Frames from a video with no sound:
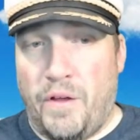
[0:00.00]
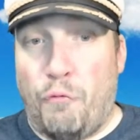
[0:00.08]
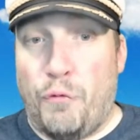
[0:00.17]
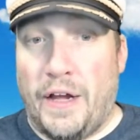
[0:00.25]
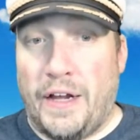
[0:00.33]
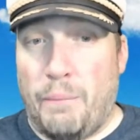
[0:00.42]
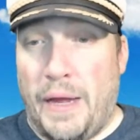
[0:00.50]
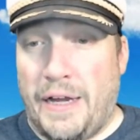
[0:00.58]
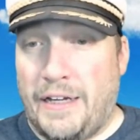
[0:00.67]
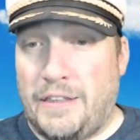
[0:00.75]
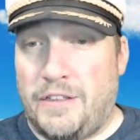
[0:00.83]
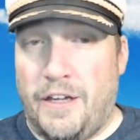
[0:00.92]
Hopefully I can
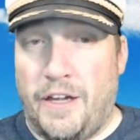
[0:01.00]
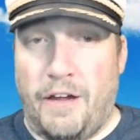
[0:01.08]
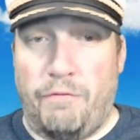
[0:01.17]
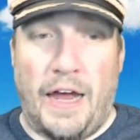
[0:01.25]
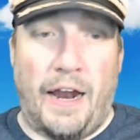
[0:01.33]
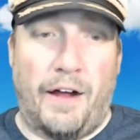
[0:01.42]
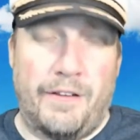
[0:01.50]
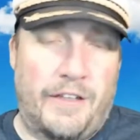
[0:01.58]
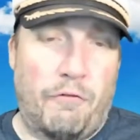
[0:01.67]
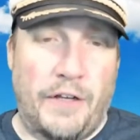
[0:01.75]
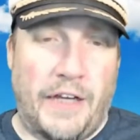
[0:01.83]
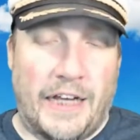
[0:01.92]
make it. If not, I'll
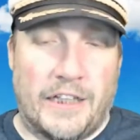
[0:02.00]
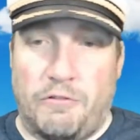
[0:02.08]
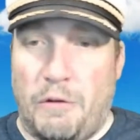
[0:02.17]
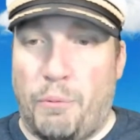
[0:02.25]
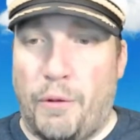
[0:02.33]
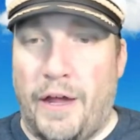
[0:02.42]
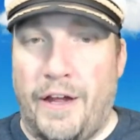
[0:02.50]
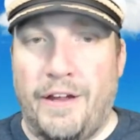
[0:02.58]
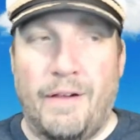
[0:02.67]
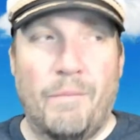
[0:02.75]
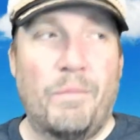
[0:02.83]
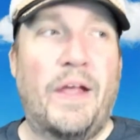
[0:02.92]
definitely catch a replay.
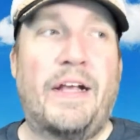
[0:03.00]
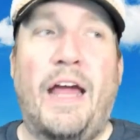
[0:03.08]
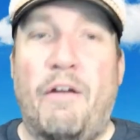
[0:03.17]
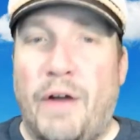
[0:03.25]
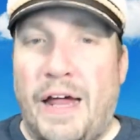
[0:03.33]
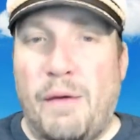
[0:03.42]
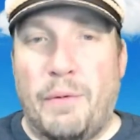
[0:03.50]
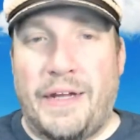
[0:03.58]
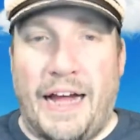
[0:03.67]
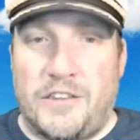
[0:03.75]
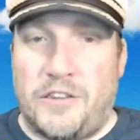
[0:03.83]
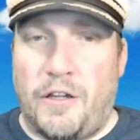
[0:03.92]
Again, if you're not
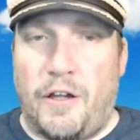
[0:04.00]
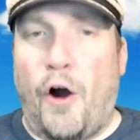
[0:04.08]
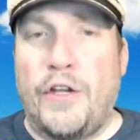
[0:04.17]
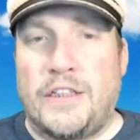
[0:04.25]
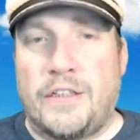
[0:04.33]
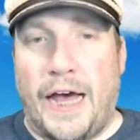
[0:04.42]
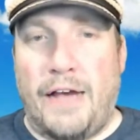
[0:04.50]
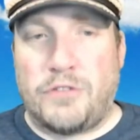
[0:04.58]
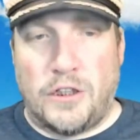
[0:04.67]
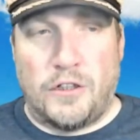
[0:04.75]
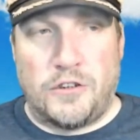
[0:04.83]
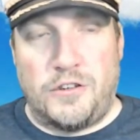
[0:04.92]
able to catch all these
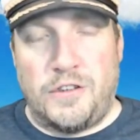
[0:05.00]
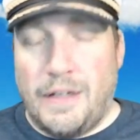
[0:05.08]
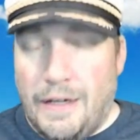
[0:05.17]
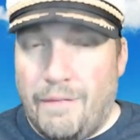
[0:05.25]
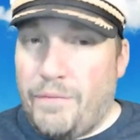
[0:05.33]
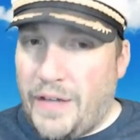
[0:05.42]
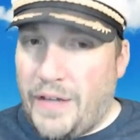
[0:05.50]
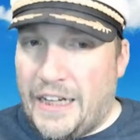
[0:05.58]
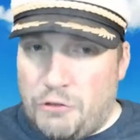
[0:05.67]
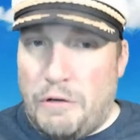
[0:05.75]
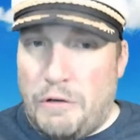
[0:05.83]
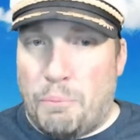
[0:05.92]
live shows,
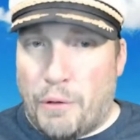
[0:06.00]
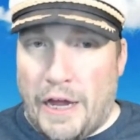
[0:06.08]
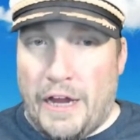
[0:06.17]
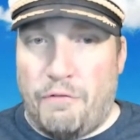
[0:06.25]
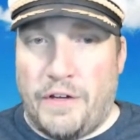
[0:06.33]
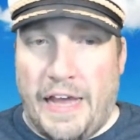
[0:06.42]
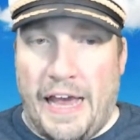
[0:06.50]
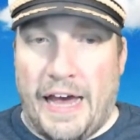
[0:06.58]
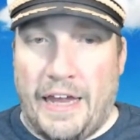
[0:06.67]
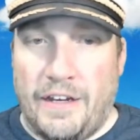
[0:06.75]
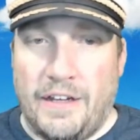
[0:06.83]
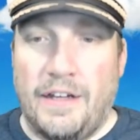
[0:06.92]
catch a replay if you
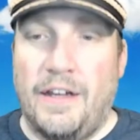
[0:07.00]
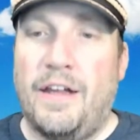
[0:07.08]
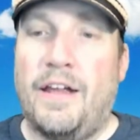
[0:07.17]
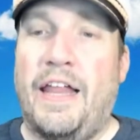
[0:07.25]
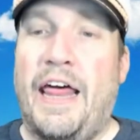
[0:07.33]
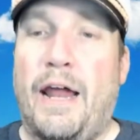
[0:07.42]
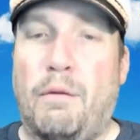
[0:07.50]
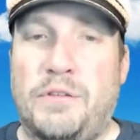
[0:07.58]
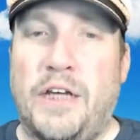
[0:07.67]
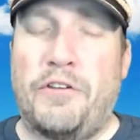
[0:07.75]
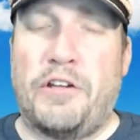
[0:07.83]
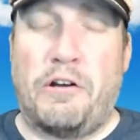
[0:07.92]
can. That
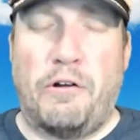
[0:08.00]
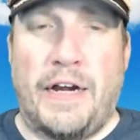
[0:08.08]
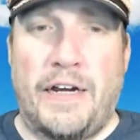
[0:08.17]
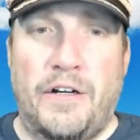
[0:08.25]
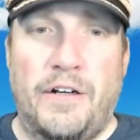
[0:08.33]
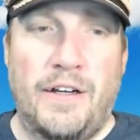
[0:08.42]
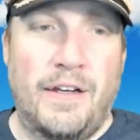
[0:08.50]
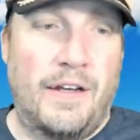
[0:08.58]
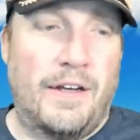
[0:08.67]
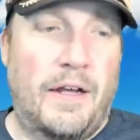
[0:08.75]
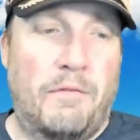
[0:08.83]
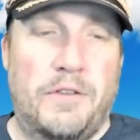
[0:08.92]
helps out the creator.
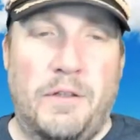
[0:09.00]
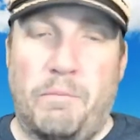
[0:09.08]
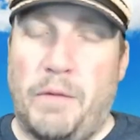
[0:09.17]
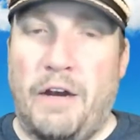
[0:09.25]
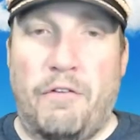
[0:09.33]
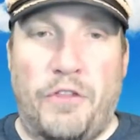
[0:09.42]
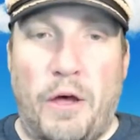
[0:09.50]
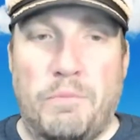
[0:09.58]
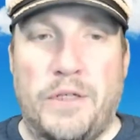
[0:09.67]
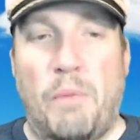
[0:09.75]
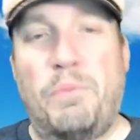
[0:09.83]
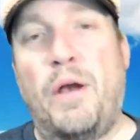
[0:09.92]
Get a
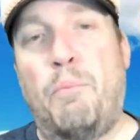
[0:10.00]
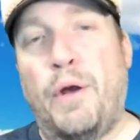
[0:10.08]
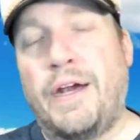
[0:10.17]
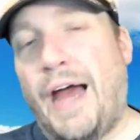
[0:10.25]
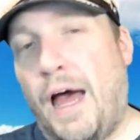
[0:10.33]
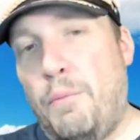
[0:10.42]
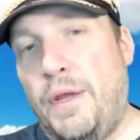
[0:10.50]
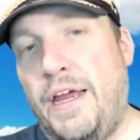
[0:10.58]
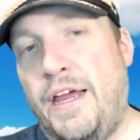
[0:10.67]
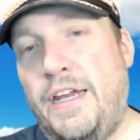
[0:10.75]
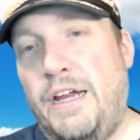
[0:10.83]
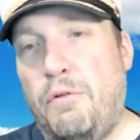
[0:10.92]
thumbs up there. Put a
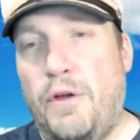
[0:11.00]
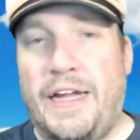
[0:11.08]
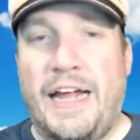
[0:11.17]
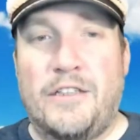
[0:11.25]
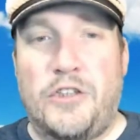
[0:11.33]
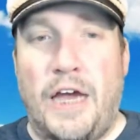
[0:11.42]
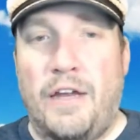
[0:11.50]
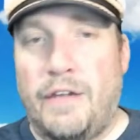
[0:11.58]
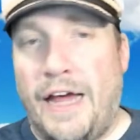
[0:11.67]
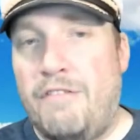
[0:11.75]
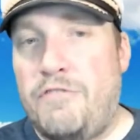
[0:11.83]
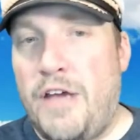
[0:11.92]
comment in. Even though you can't chat
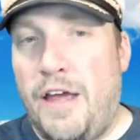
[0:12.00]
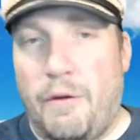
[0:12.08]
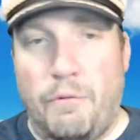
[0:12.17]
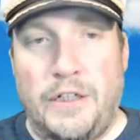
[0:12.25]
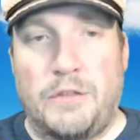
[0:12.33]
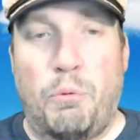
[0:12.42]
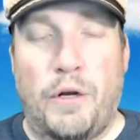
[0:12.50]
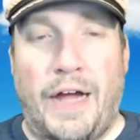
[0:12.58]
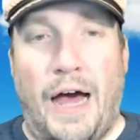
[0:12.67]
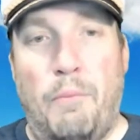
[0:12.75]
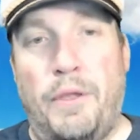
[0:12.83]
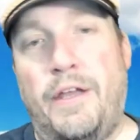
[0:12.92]
in live chat, at least put
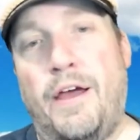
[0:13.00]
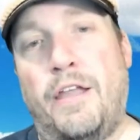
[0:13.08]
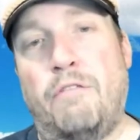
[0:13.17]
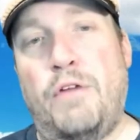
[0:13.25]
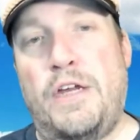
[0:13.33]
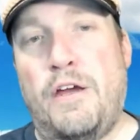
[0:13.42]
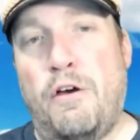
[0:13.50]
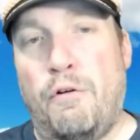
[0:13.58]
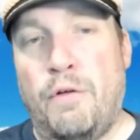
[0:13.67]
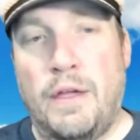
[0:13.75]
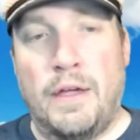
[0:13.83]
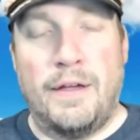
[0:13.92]
a comment on the
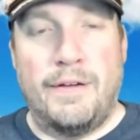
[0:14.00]
video.